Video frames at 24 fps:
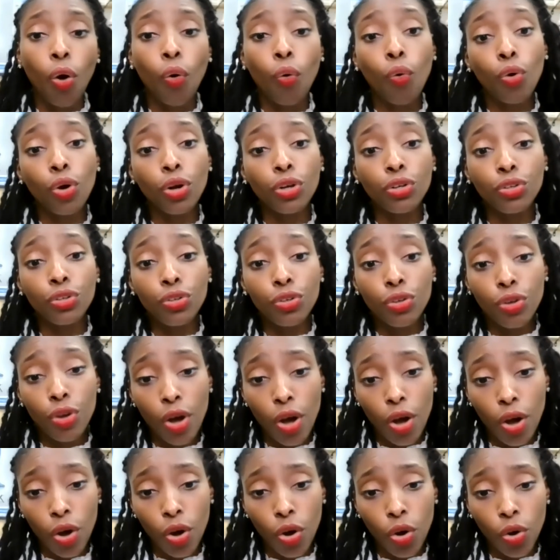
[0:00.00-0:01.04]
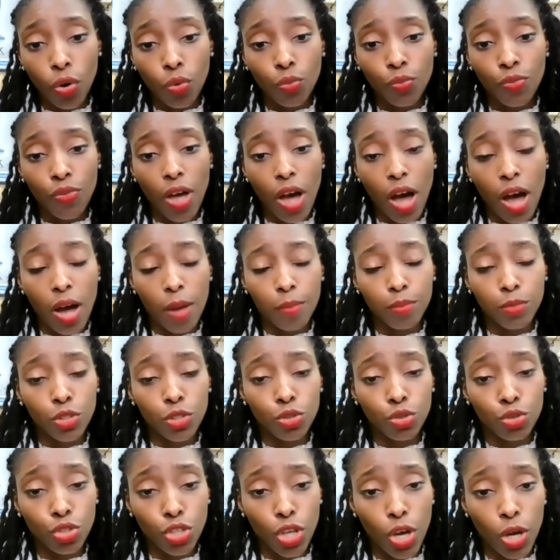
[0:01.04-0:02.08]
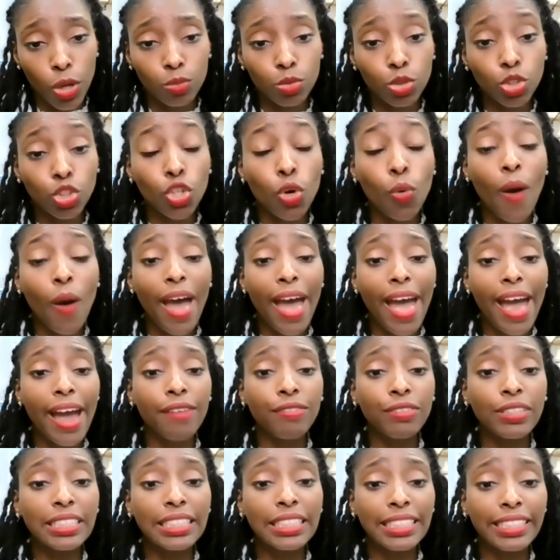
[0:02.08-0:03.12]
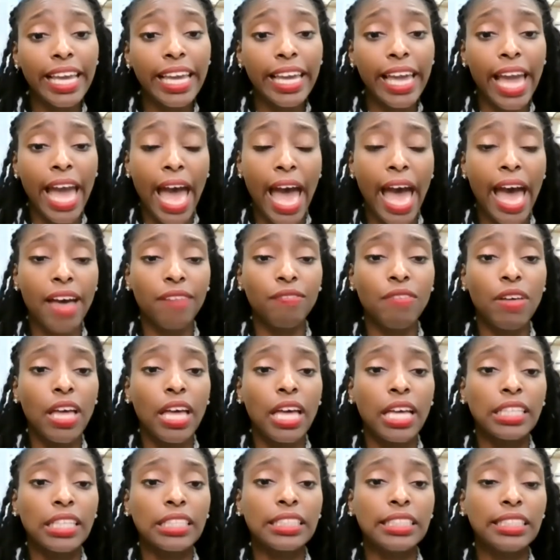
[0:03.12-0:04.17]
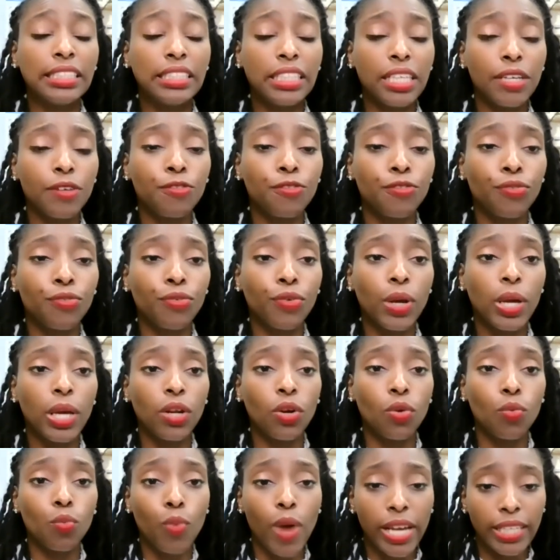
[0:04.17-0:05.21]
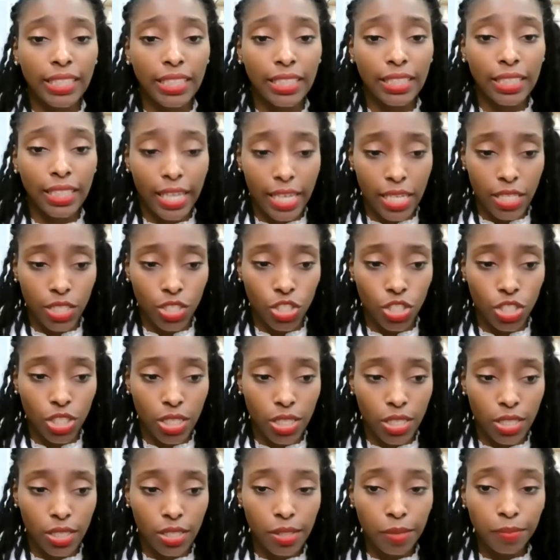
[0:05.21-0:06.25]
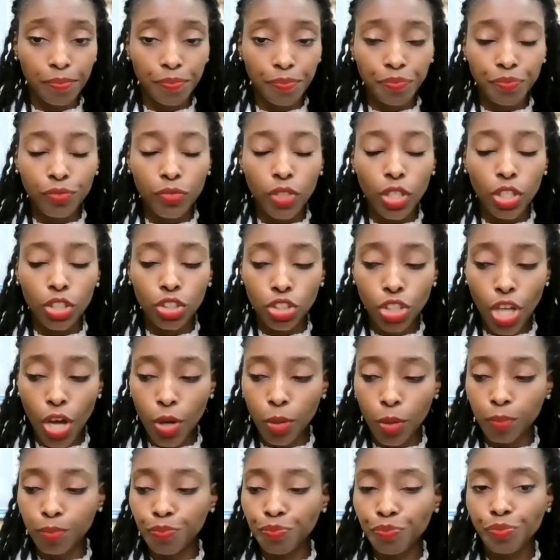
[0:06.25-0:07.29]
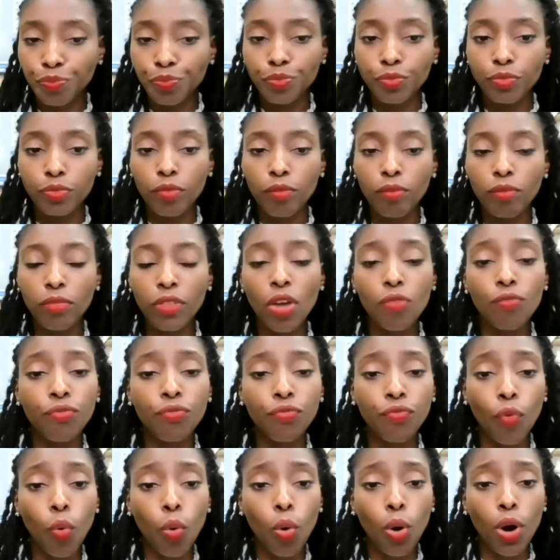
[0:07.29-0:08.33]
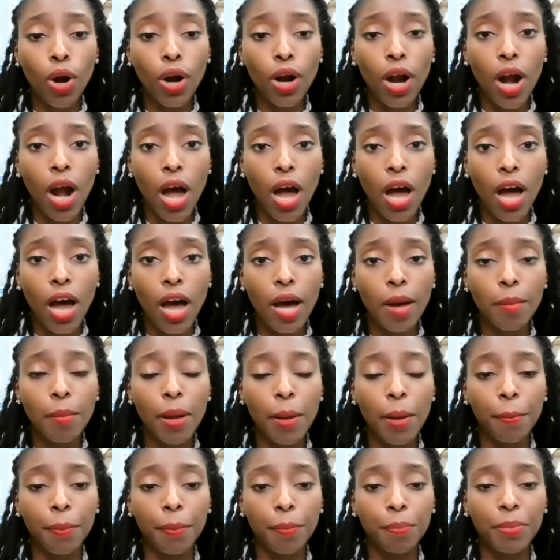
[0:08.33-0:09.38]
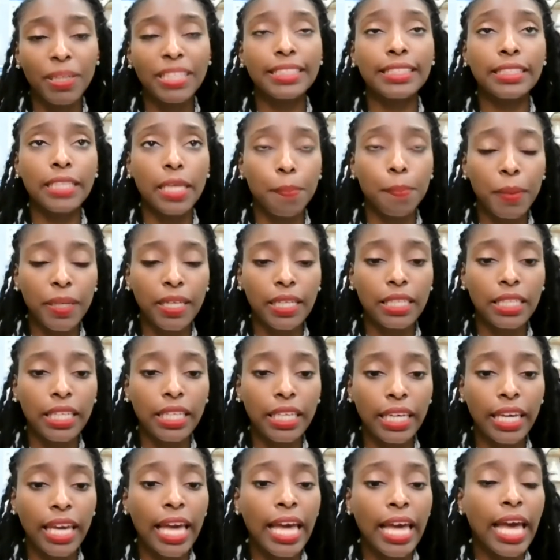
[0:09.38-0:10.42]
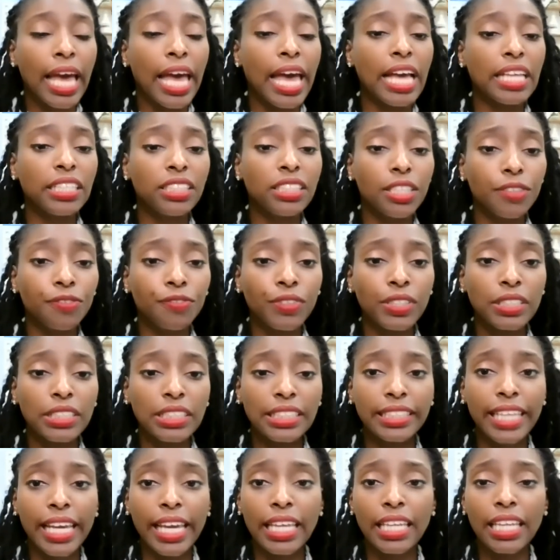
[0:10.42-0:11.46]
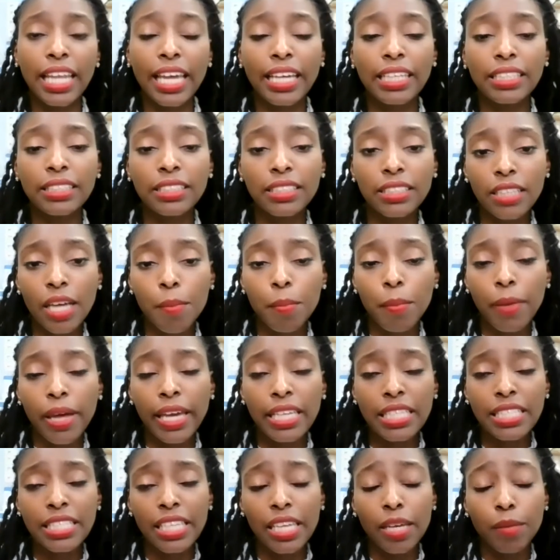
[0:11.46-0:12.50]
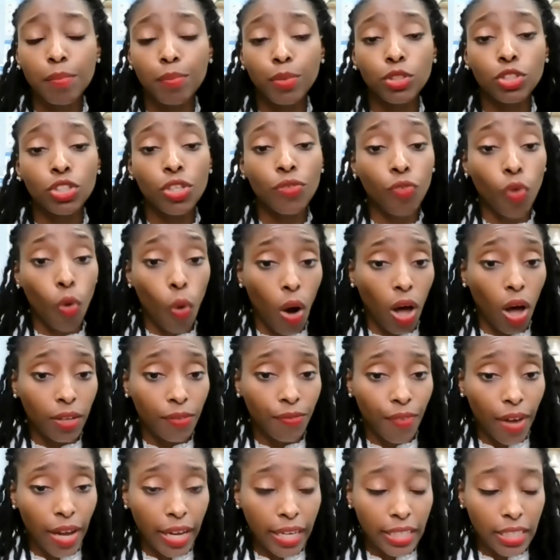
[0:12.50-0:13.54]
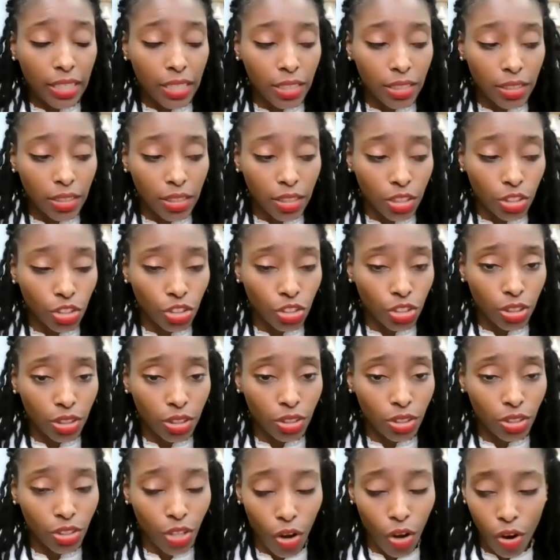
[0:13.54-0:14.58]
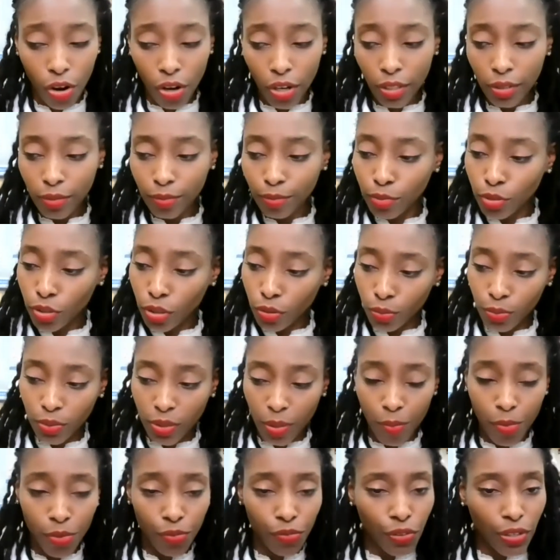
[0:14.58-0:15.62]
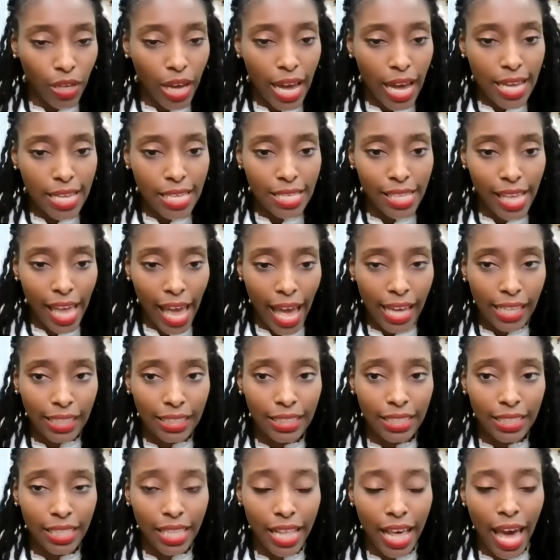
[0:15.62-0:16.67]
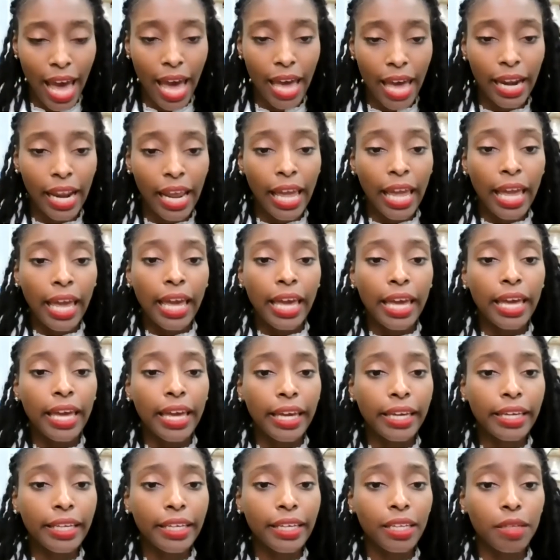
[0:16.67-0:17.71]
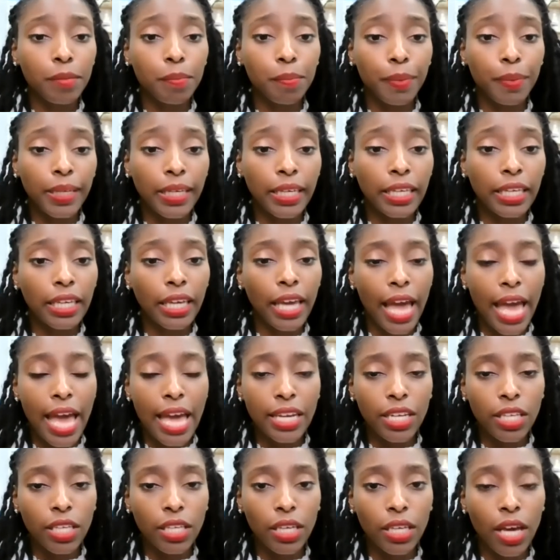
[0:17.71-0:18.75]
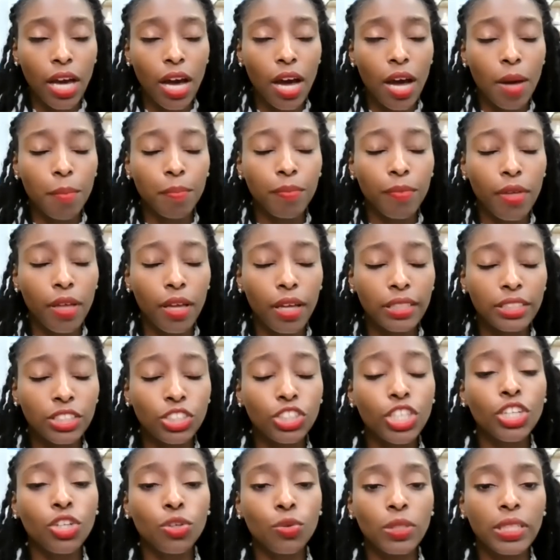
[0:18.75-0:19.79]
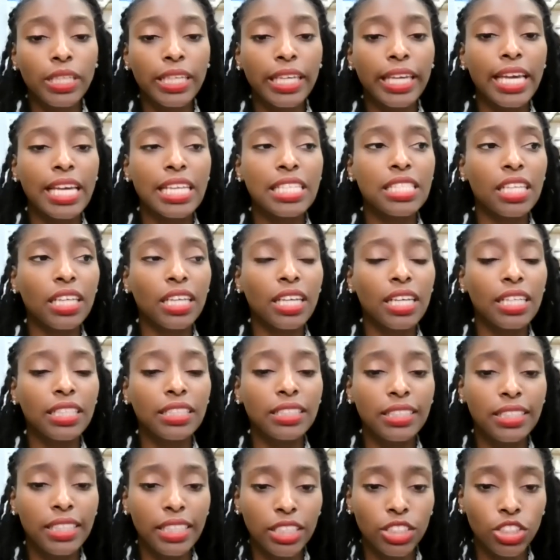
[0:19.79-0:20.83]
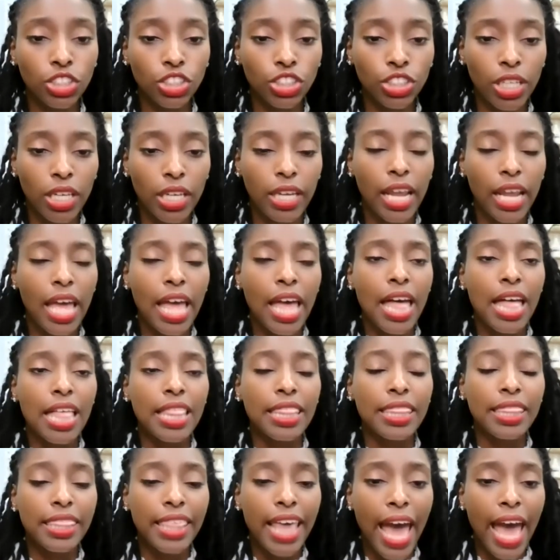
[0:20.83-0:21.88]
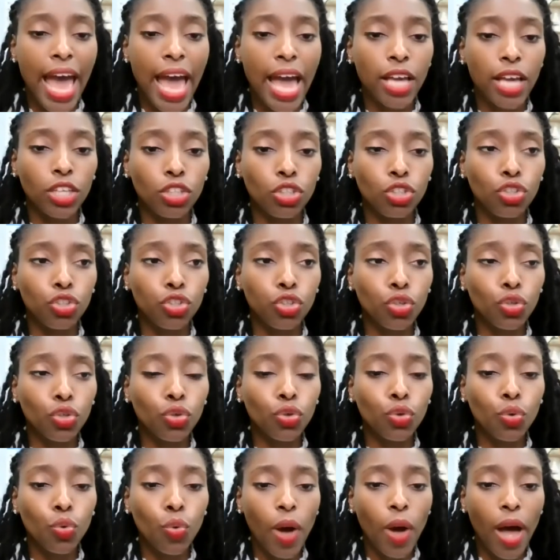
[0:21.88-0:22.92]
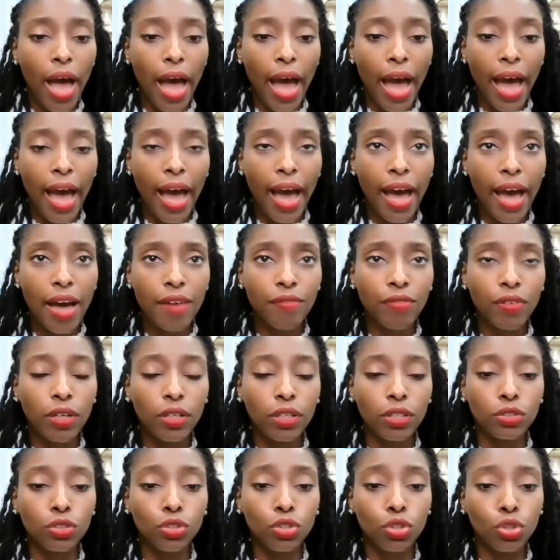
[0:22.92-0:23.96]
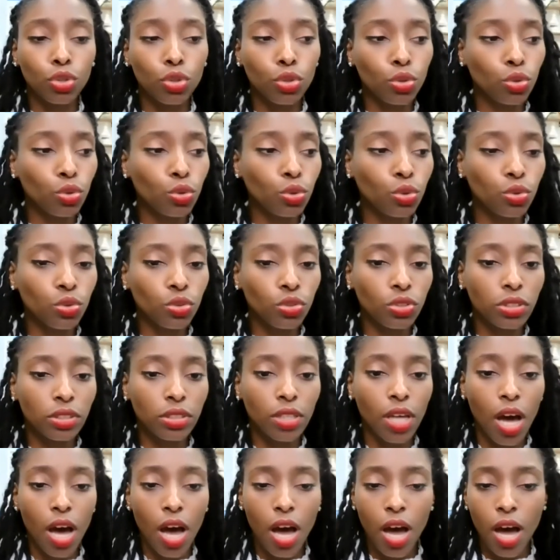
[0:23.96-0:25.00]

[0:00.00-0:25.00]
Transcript: or no, you don't. So every state have different regulations. So but typically in different states, like some examples of qualifying conditions are, so some of you guys asked that, it could be any, generally it's a condition that you have used